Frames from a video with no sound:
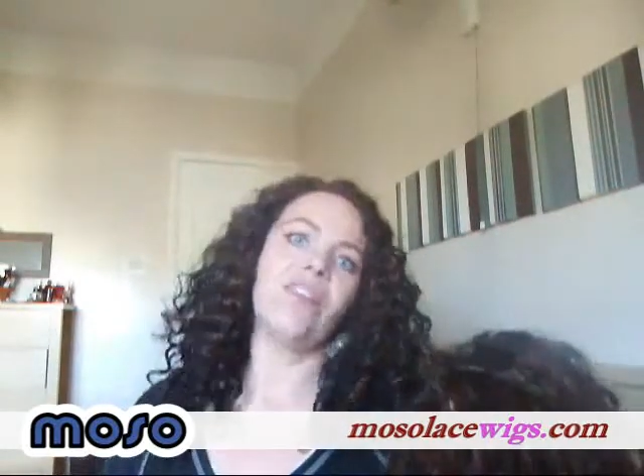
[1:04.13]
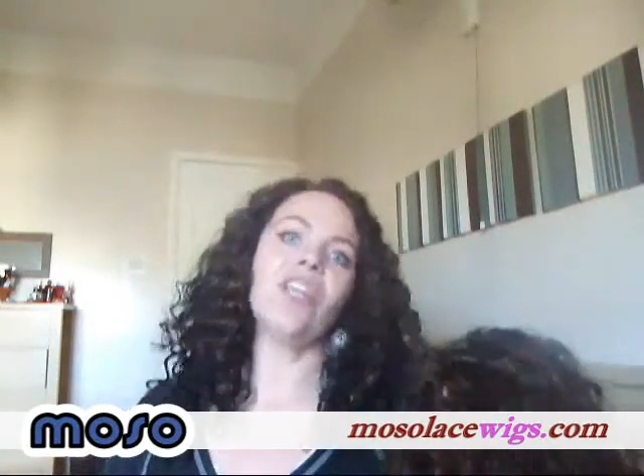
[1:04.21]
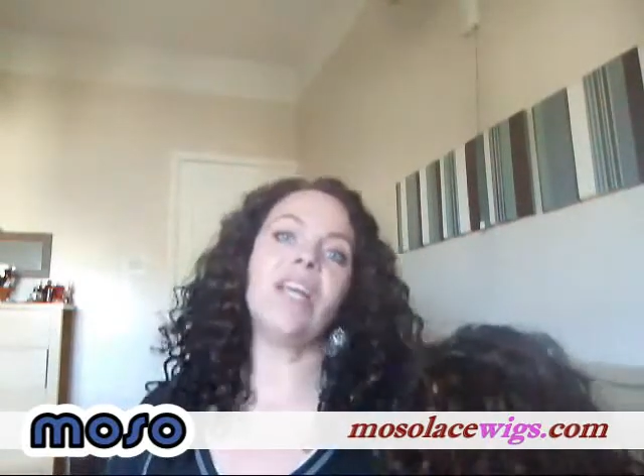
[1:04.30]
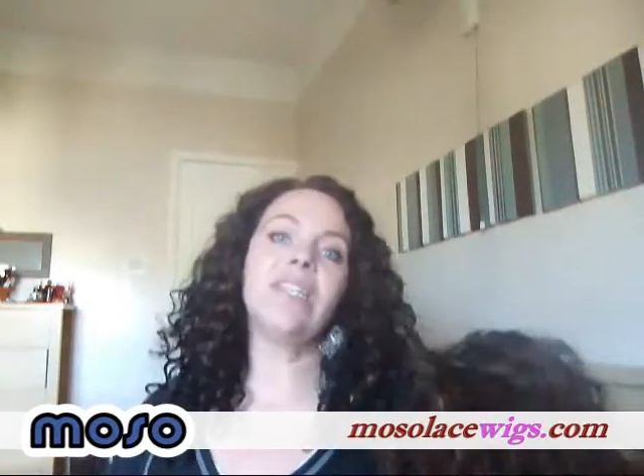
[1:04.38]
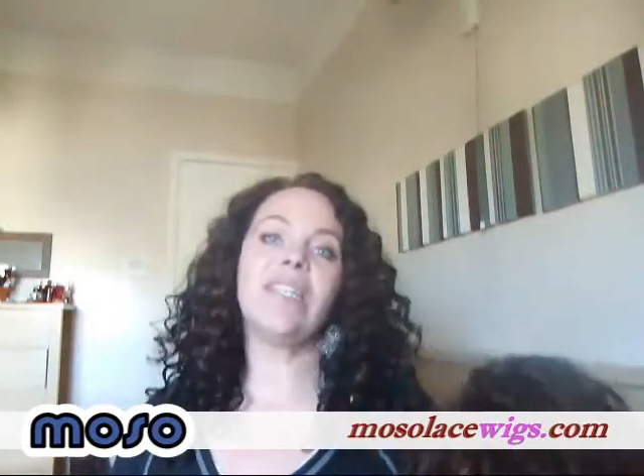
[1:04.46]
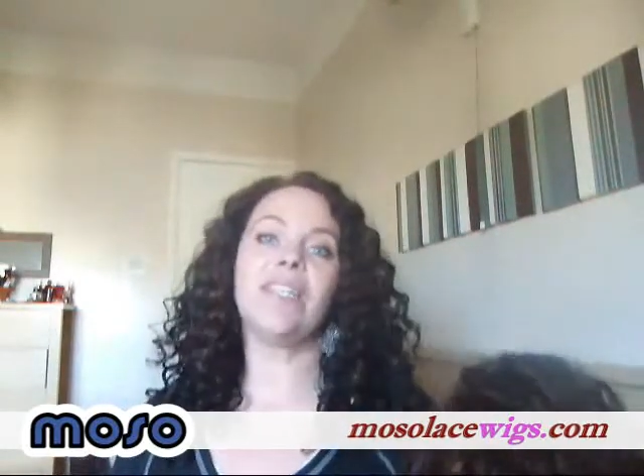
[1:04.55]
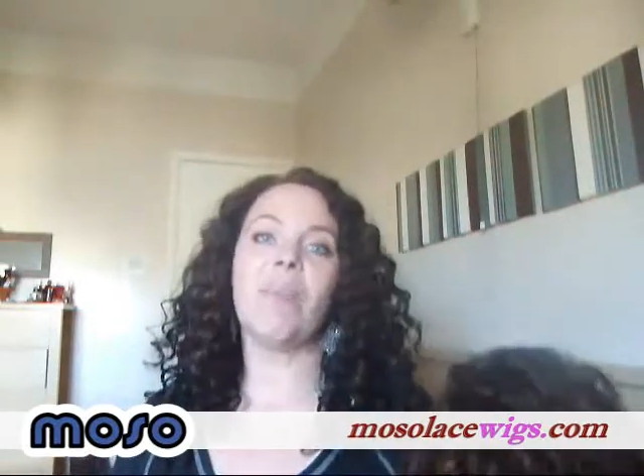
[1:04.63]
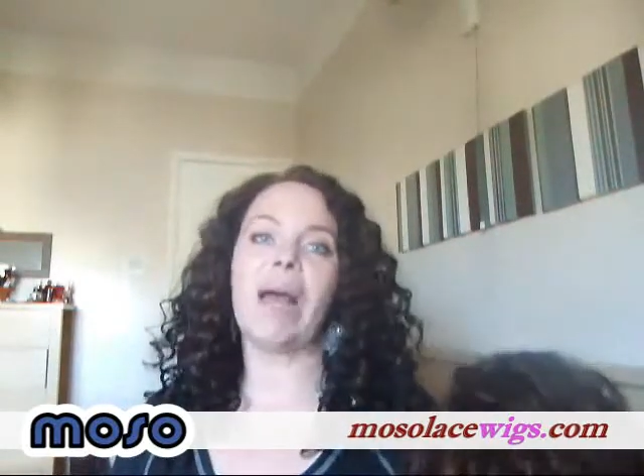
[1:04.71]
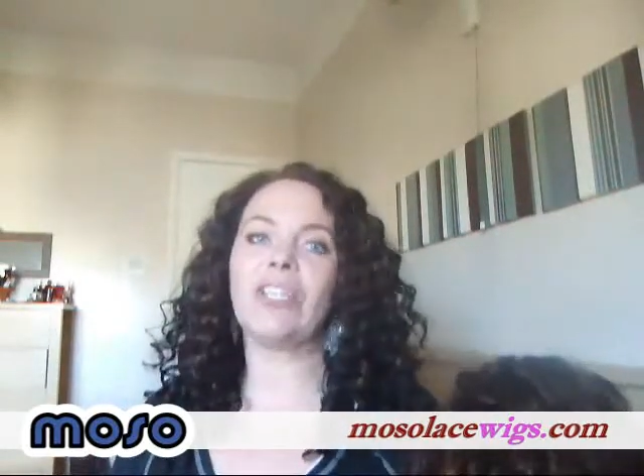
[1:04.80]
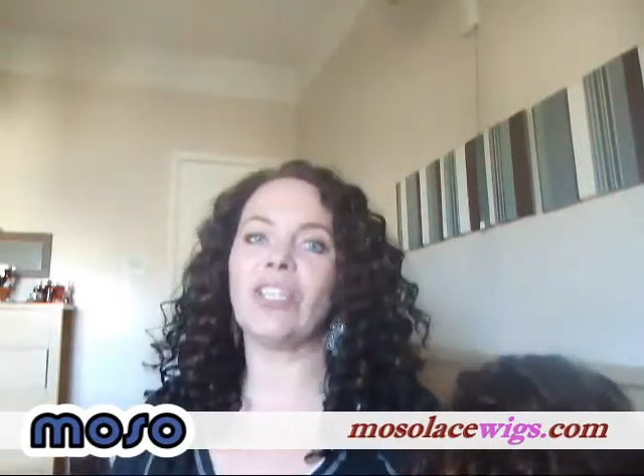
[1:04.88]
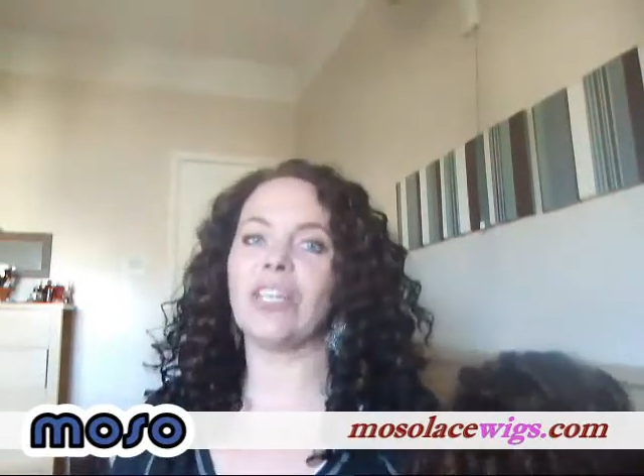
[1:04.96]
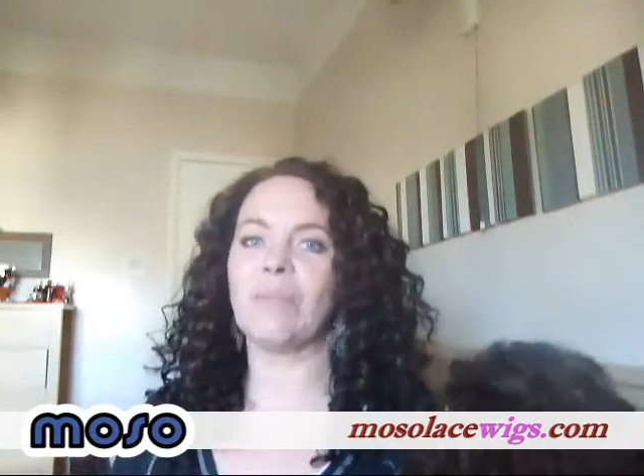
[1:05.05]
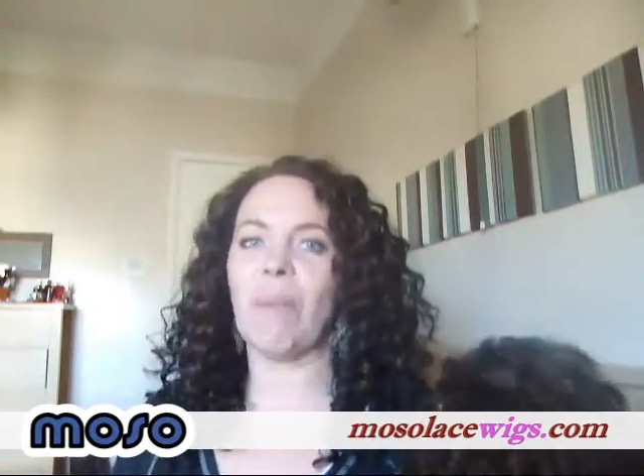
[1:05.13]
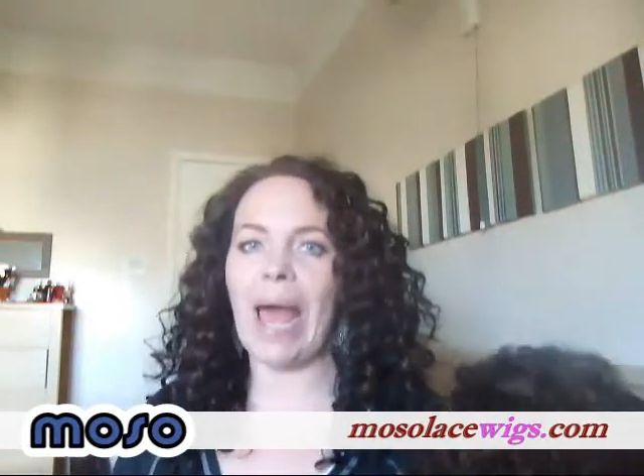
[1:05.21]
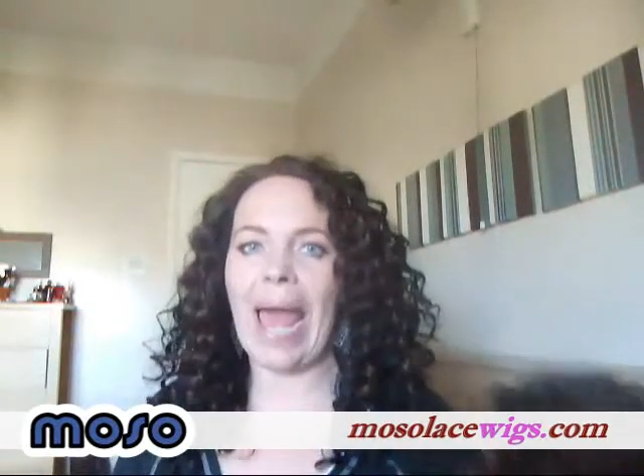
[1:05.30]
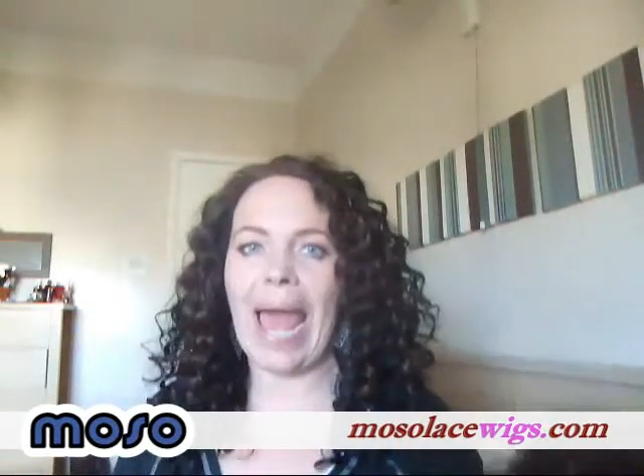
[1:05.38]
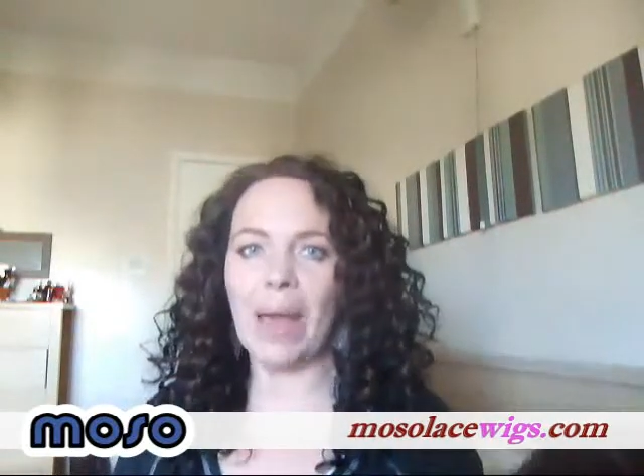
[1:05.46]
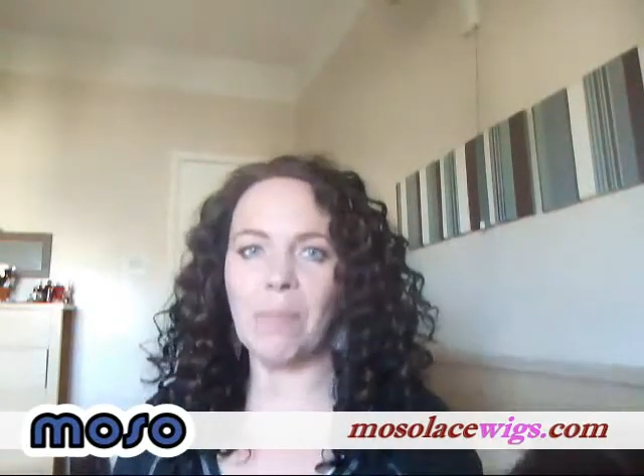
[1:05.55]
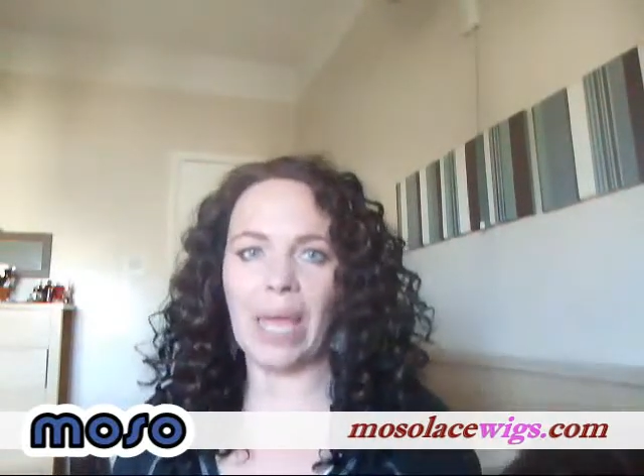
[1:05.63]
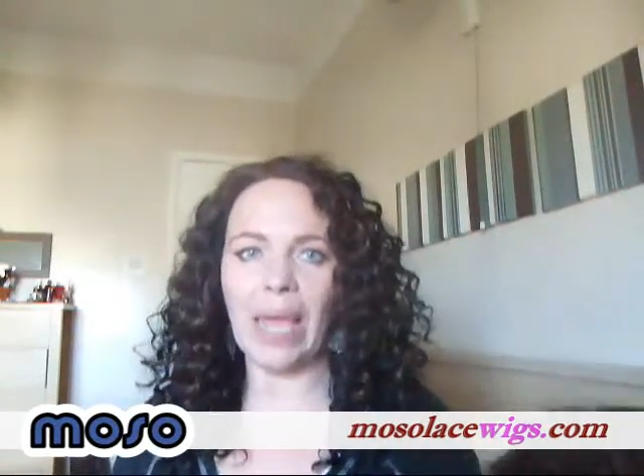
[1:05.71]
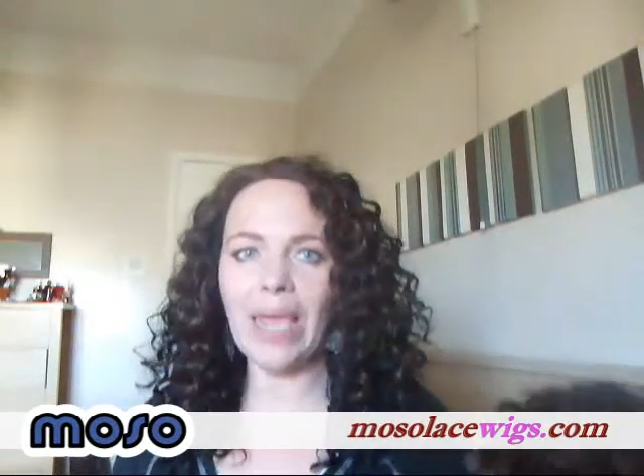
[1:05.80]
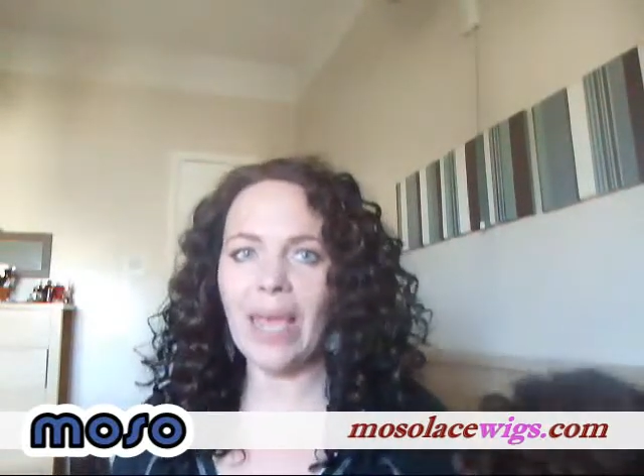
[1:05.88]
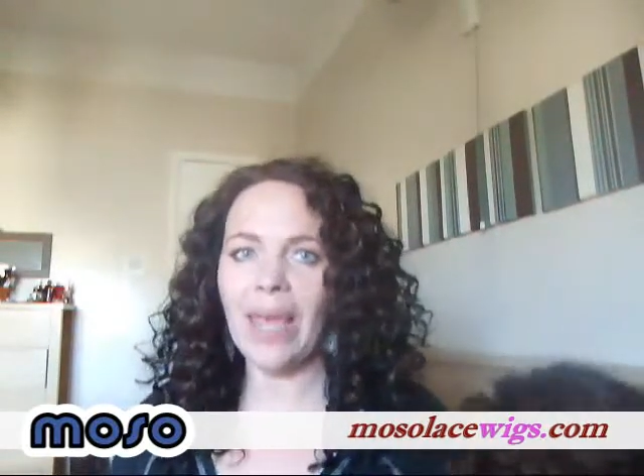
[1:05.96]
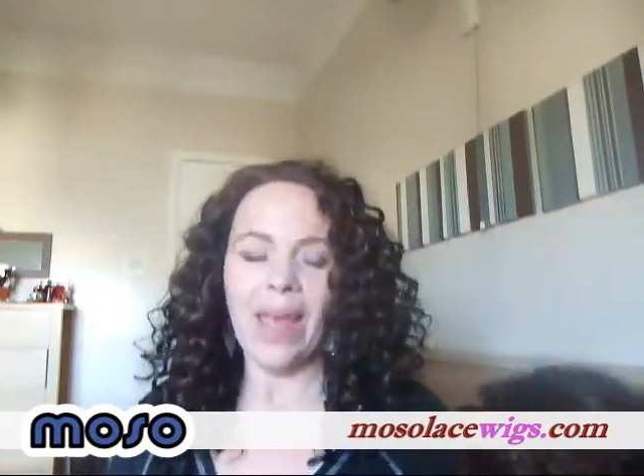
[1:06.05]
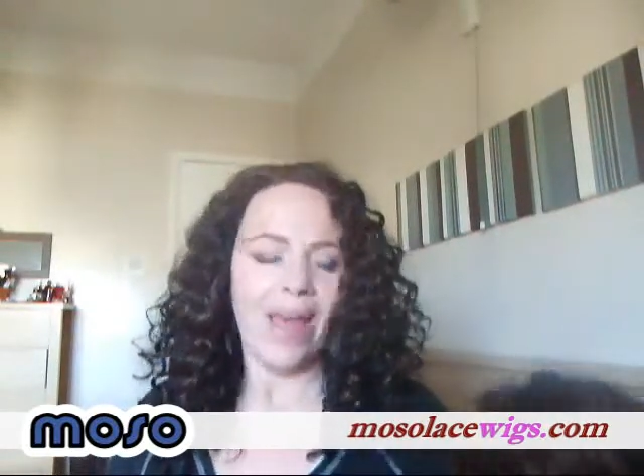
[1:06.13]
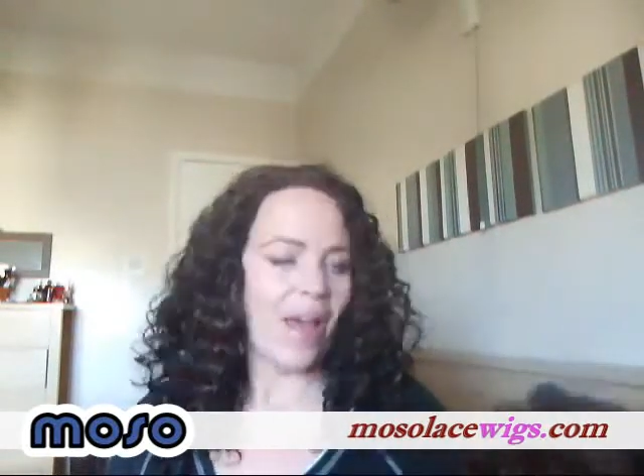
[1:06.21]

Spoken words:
just as much as my Abby,